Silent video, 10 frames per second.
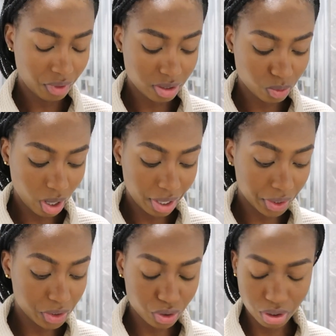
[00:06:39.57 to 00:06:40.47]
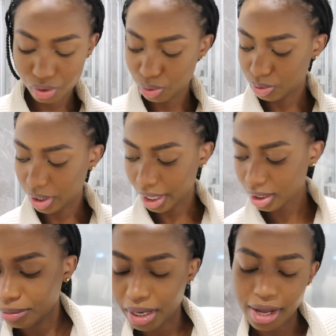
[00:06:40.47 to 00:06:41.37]
That's what I usually do next.
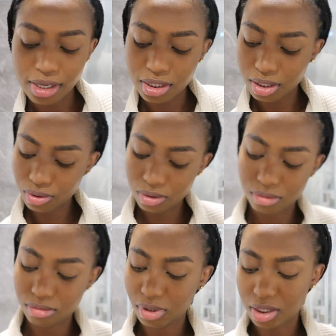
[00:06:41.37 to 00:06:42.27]
For my eyeshadow,